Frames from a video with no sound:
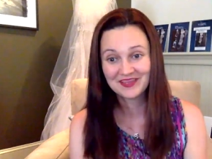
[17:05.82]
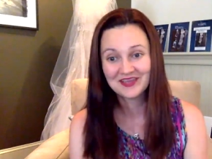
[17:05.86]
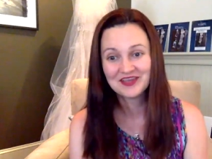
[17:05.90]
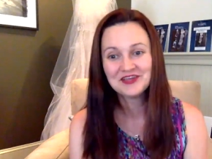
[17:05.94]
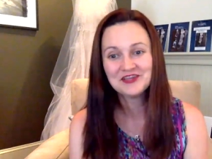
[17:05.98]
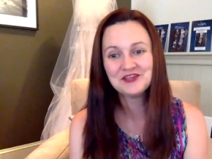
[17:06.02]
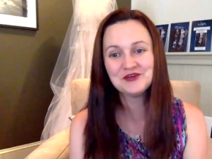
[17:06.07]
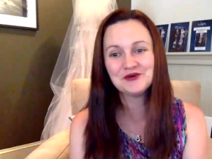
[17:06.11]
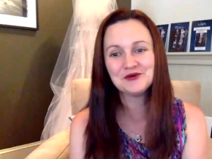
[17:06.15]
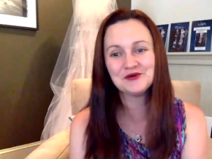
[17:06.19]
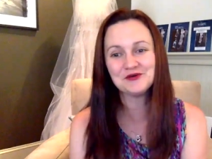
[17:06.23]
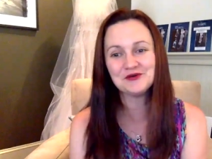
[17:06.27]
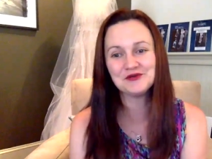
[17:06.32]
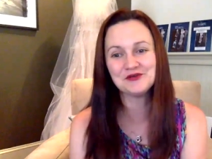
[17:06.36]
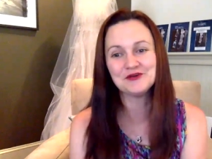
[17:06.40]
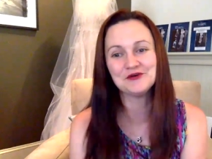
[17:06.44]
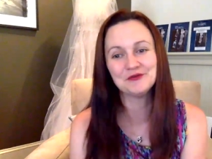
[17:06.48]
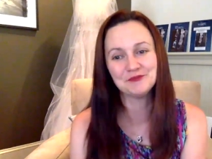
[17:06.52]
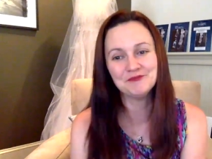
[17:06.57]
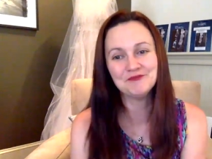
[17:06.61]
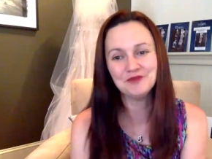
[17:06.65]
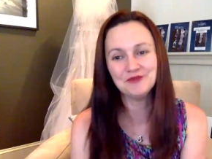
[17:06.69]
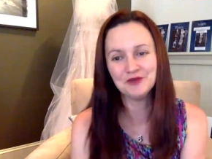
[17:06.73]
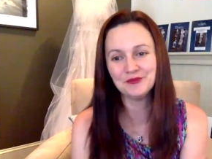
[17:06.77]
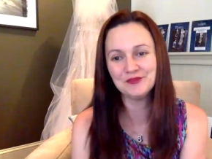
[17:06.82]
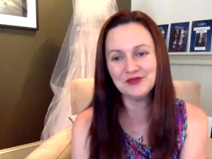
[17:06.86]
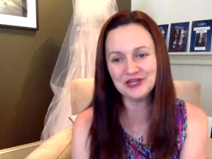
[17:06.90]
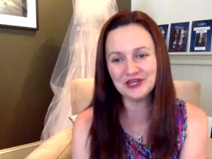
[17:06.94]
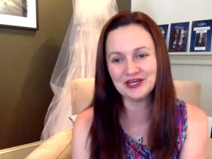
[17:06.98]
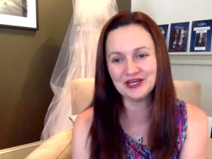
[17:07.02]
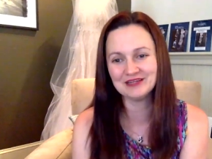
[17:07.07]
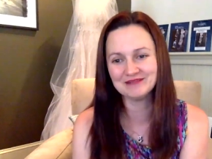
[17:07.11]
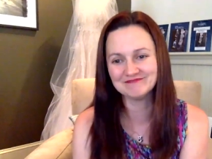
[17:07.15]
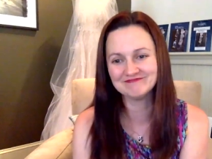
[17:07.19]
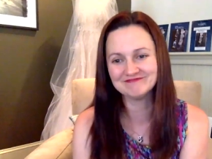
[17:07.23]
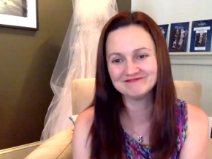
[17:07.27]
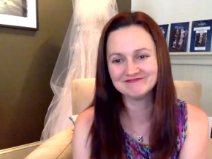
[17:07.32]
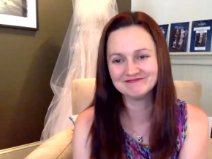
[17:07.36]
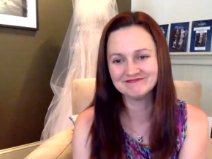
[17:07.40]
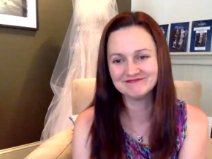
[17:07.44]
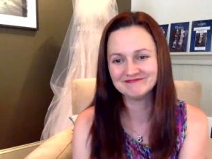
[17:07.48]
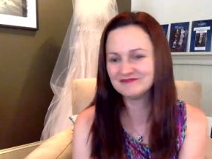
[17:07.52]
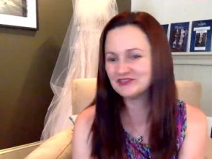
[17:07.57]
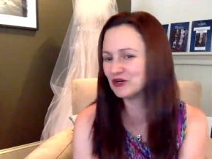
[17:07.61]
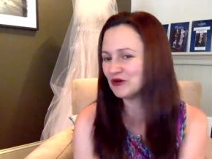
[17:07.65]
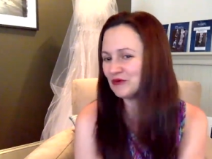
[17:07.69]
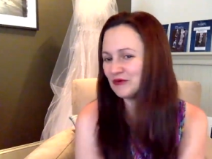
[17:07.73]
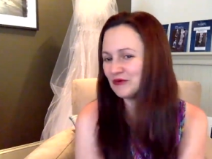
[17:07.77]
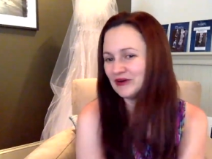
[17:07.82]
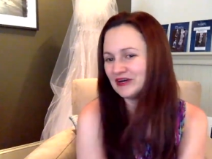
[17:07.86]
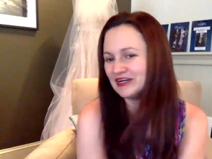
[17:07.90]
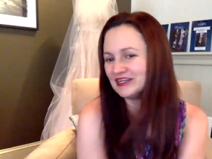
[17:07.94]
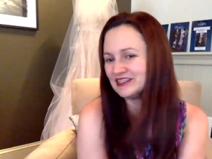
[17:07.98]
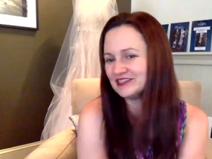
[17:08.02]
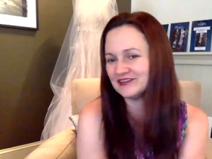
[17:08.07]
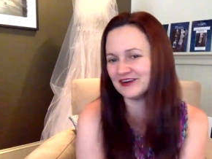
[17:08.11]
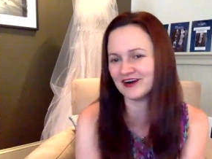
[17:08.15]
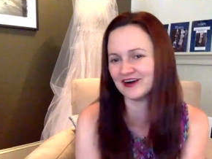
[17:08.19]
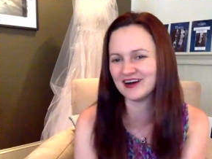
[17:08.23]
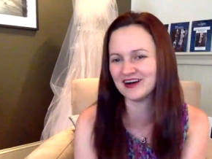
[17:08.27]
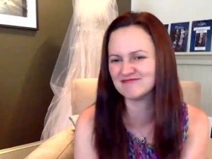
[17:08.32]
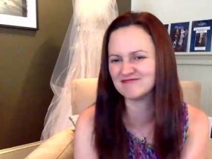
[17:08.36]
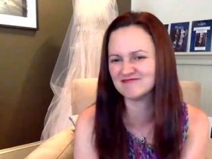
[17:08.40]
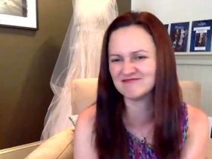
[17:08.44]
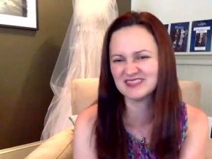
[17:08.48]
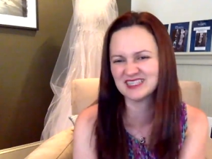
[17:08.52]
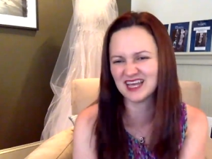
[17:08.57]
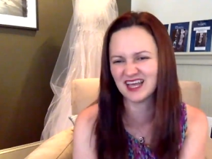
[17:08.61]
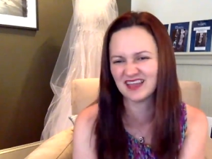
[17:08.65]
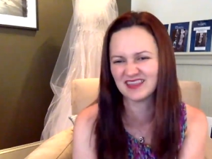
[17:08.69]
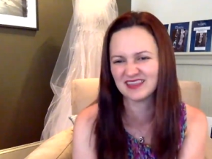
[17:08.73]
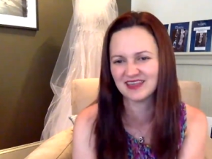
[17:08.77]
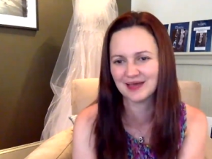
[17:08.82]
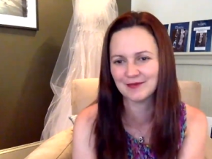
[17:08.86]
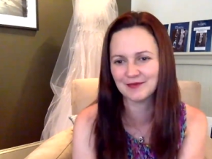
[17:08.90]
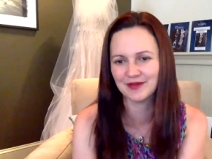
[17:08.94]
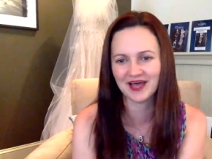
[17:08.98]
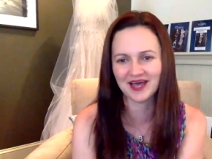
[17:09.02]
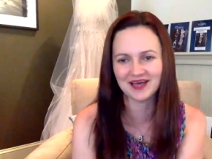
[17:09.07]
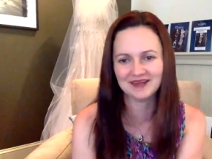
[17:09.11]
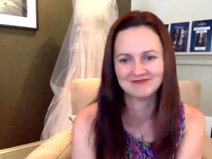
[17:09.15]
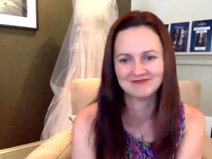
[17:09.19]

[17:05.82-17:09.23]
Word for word: you'll, you'll, you'll be good. Don't worry too hard. It's not that bad.